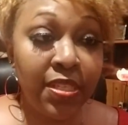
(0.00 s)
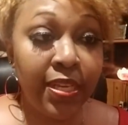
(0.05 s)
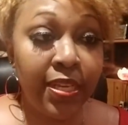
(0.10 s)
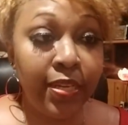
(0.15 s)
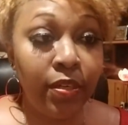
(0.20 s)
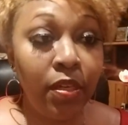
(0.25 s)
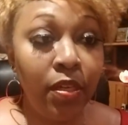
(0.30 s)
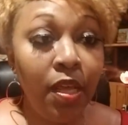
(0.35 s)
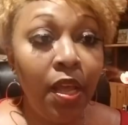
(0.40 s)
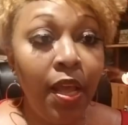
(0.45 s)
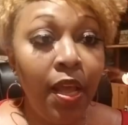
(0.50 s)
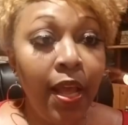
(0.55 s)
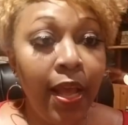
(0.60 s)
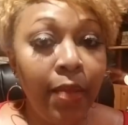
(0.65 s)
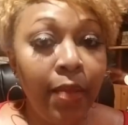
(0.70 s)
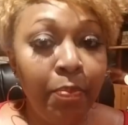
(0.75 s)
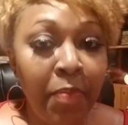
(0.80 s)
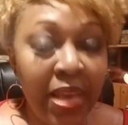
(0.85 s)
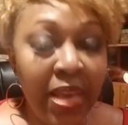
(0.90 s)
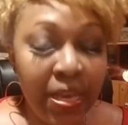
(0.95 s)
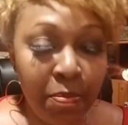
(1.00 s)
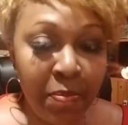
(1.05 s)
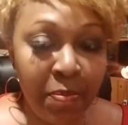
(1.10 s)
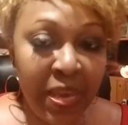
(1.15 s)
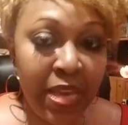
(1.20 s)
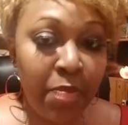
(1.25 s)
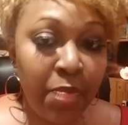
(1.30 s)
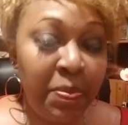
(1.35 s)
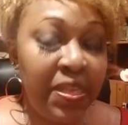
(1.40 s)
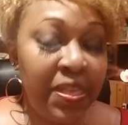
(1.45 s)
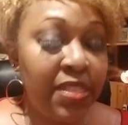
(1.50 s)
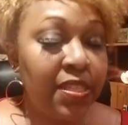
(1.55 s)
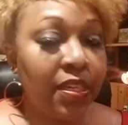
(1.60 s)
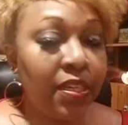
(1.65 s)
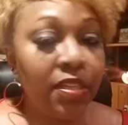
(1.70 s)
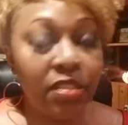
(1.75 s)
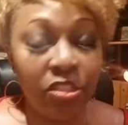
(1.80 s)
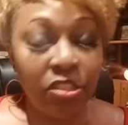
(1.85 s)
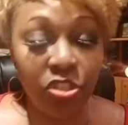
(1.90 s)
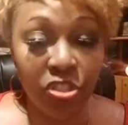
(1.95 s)
called, that she's
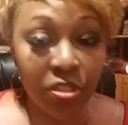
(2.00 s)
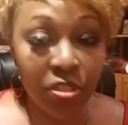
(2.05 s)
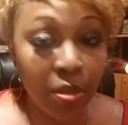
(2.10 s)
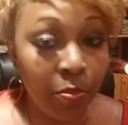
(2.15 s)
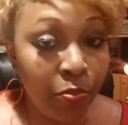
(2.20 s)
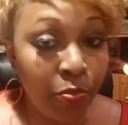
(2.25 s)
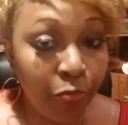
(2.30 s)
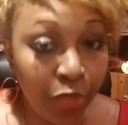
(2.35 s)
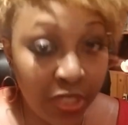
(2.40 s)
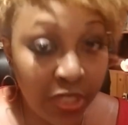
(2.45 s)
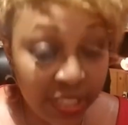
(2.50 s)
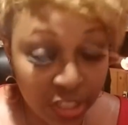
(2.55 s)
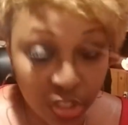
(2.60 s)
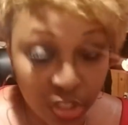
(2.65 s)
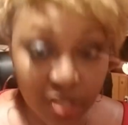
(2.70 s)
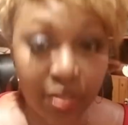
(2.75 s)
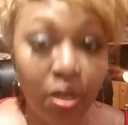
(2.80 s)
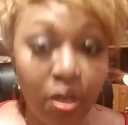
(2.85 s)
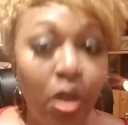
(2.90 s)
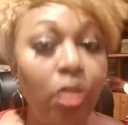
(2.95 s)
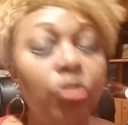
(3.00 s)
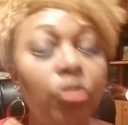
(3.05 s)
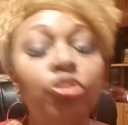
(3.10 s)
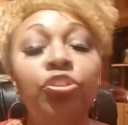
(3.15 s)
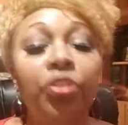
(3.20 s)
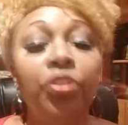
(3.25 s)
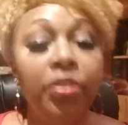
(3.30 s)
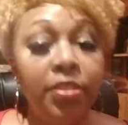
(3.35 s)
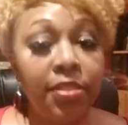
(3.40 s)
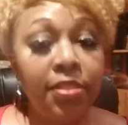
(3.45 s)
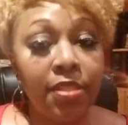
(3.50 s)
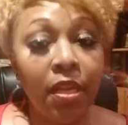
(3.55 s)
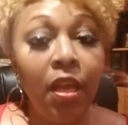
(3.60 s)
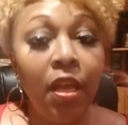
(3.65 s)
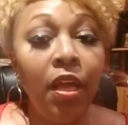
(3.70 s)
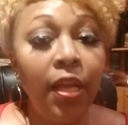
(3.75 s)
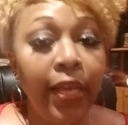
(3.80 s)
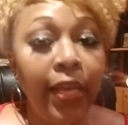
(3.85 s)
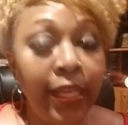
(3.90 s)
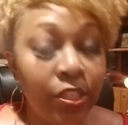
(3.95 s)
this and that, and she's creating magic
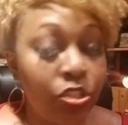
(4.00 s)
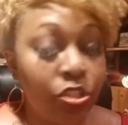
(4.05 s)
and,